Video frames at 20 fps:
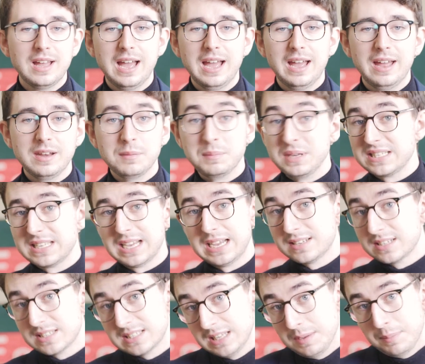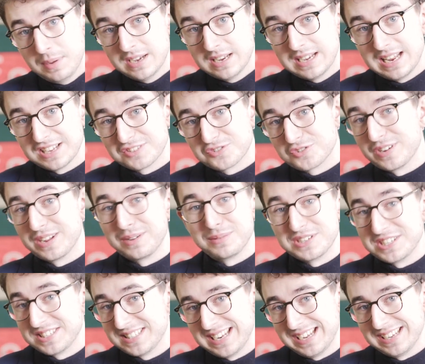And it means I get to sleep in an extra day,
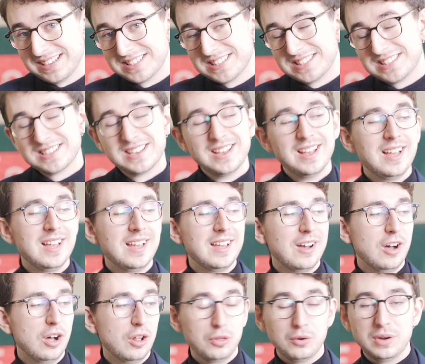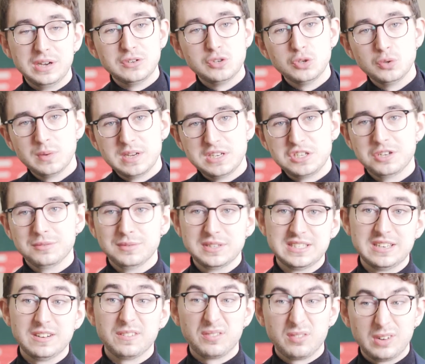which is nice. Although I do wish it
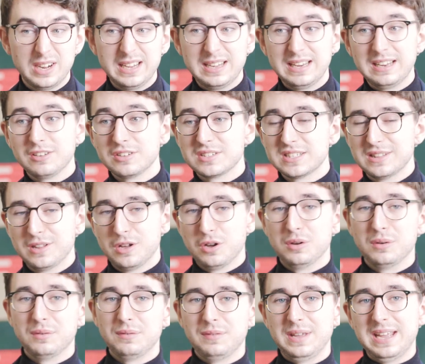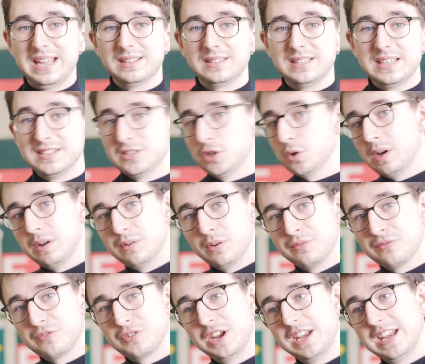wasn't a Friday, because a lot of ALTs go out
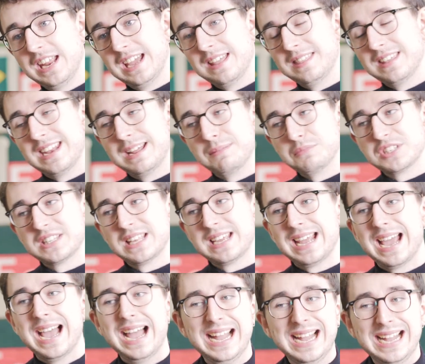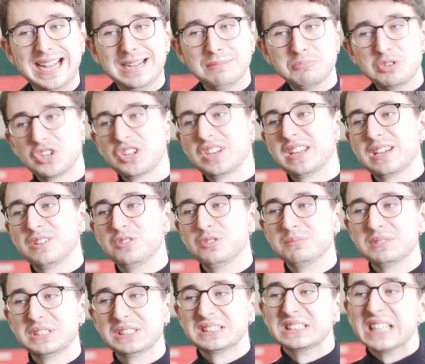on Friday, and then I'm just like, I'm not gonna get
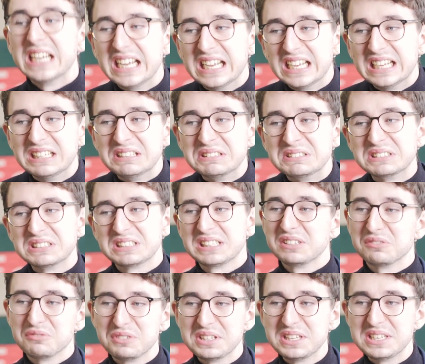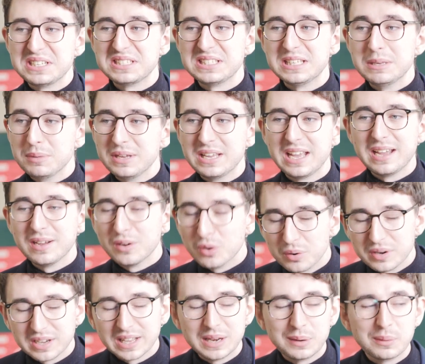home till 10, like really CBA
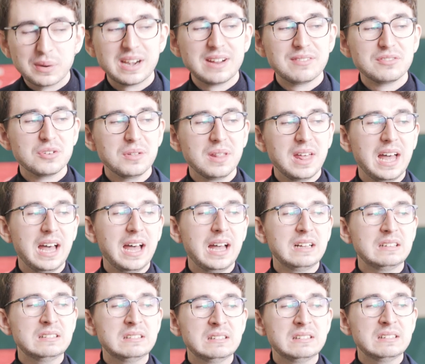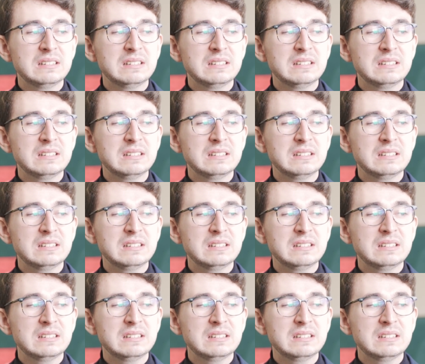going anywhere after that.